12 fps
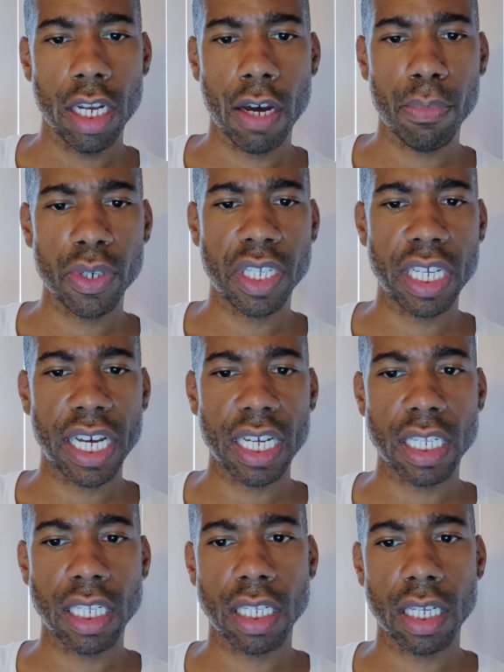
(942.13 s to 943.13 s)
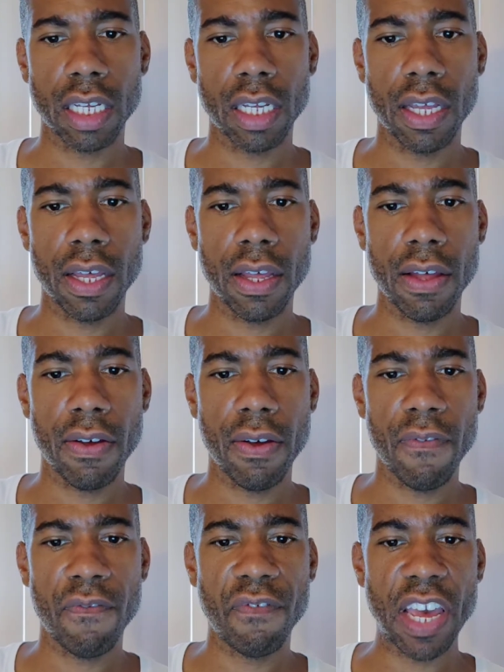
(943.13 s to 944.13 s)
Number six,
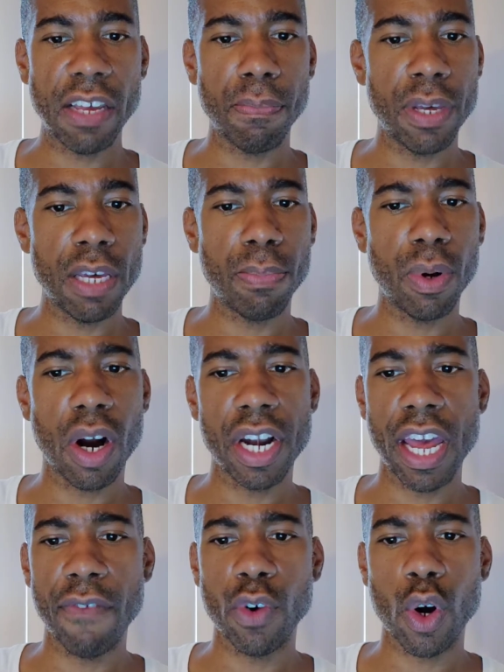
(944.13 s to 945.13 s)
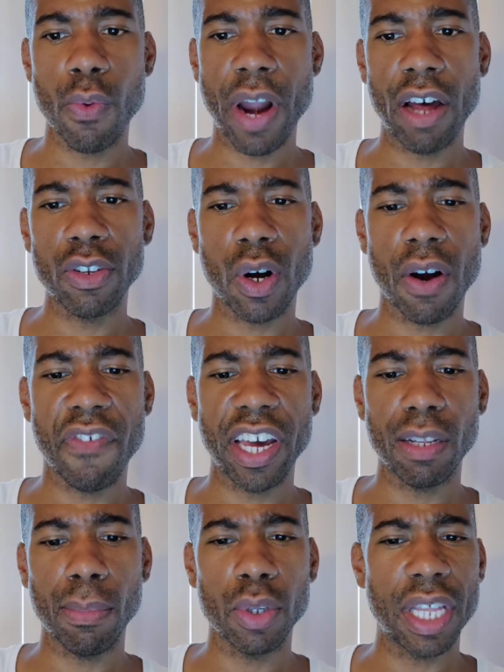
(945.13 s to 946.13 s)
fake people are never around or
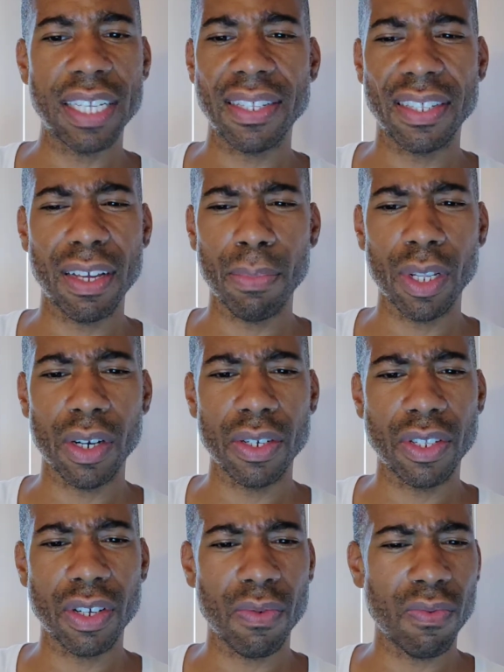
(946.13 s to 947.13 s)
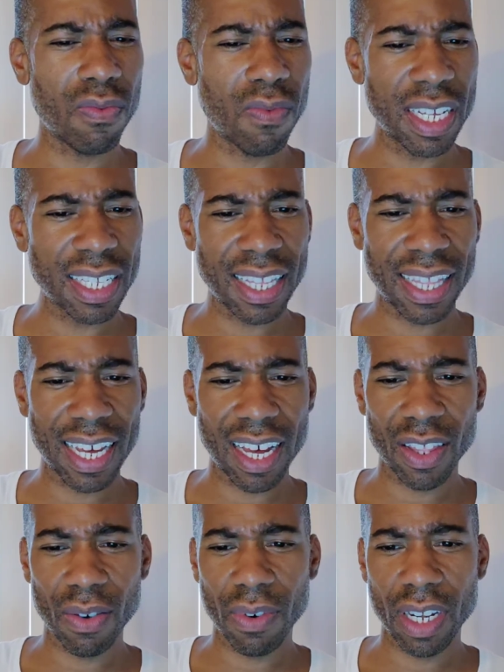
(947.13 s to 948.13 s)
available. That's similar to, wasn't
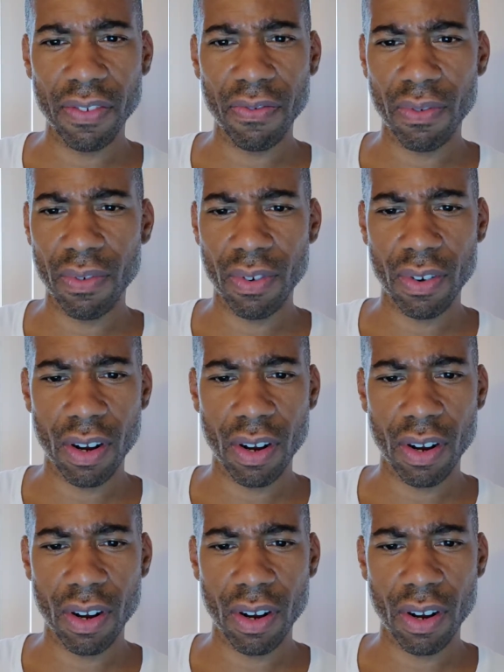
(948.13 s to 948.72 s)
the other one?